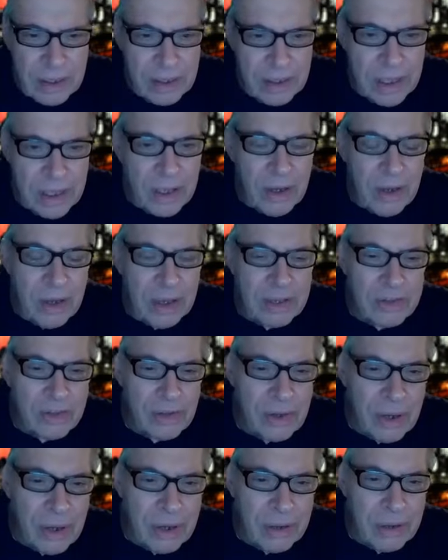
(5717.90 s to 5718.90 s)
The odds
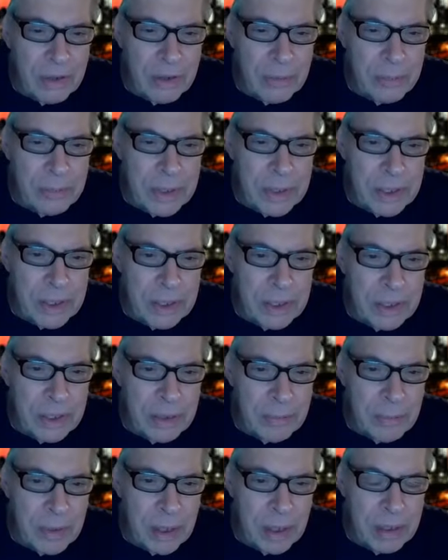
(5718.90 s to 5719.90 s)
are he'll be
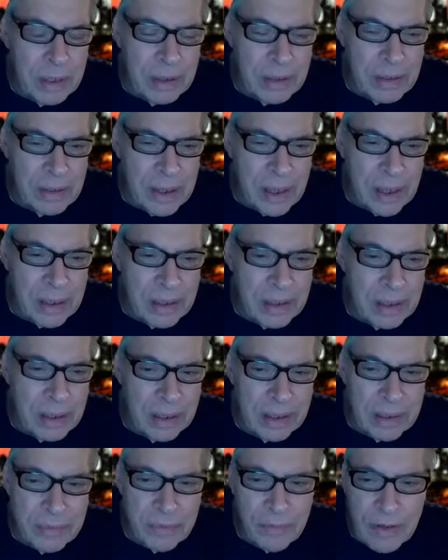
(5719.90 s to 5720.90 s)
among the
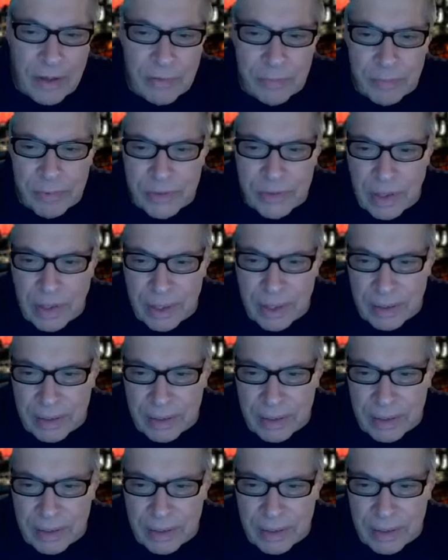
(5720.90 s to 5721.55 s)
95%.